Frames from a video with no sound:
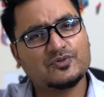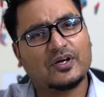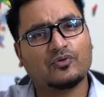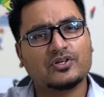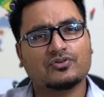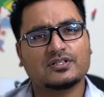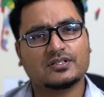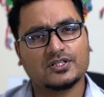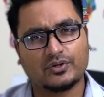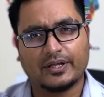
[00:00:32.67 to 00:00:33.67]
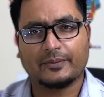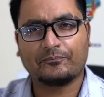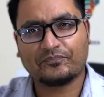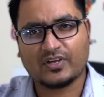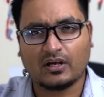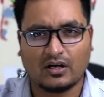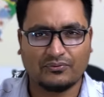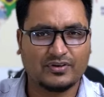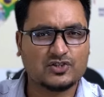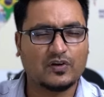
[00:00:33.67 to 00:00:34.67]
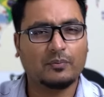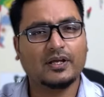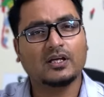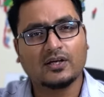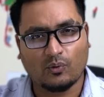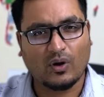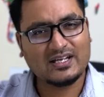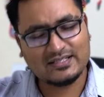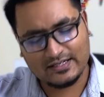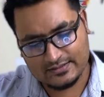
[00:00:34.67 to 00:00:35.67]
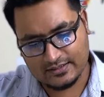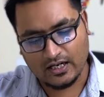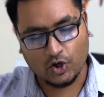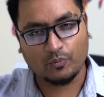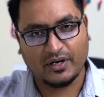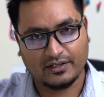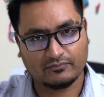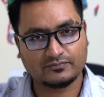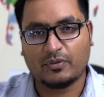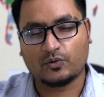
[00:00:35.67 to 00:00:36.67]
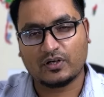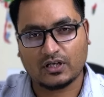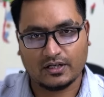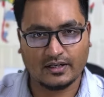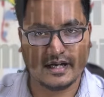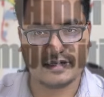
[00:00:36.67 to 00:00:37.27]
which we are going to discuss today. First will be why there is an argument between Kannada